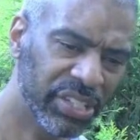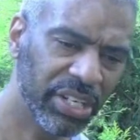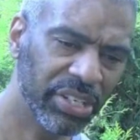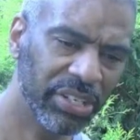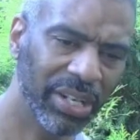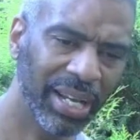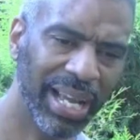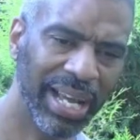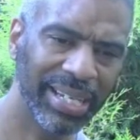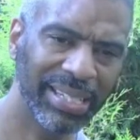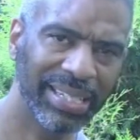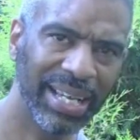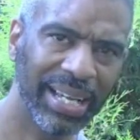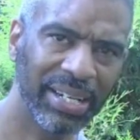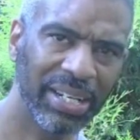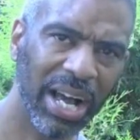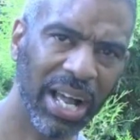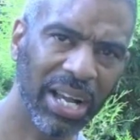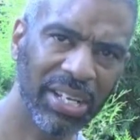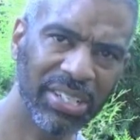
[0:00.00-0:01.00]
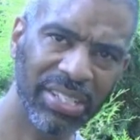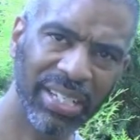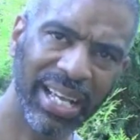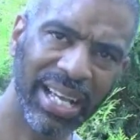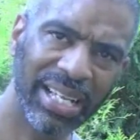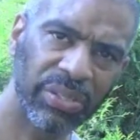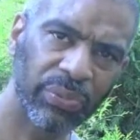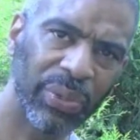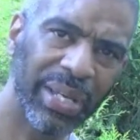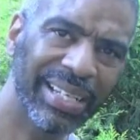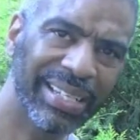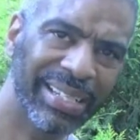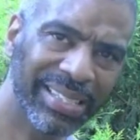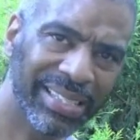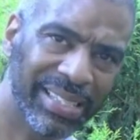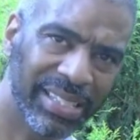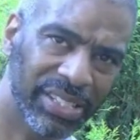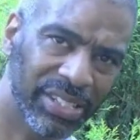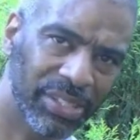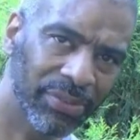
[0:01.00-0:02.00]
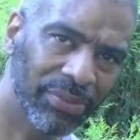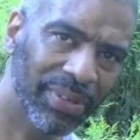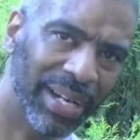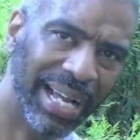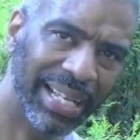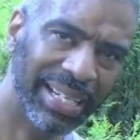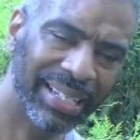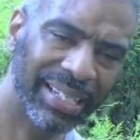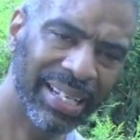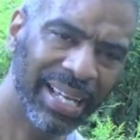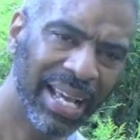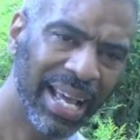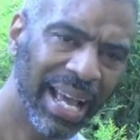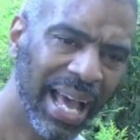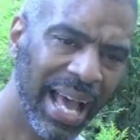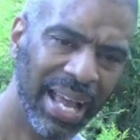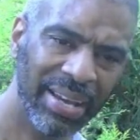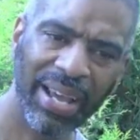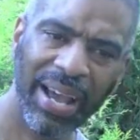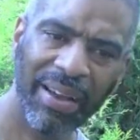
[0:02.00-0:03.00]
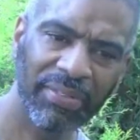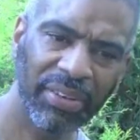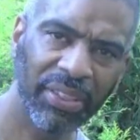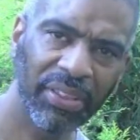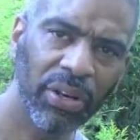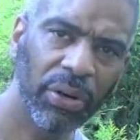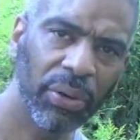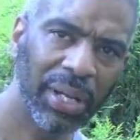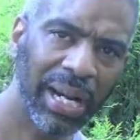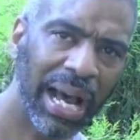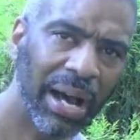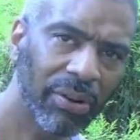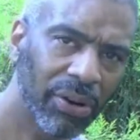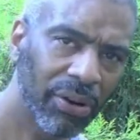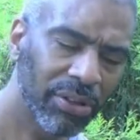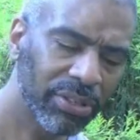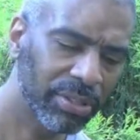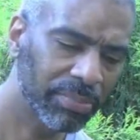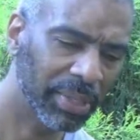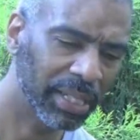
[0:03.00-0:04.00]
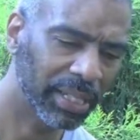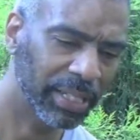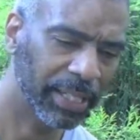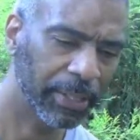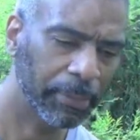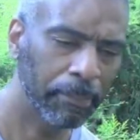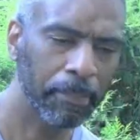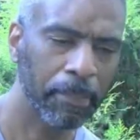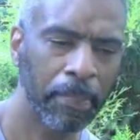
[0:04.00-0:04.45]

The underlying technology has weaknesses. You find it and you have to throw it out ultimately.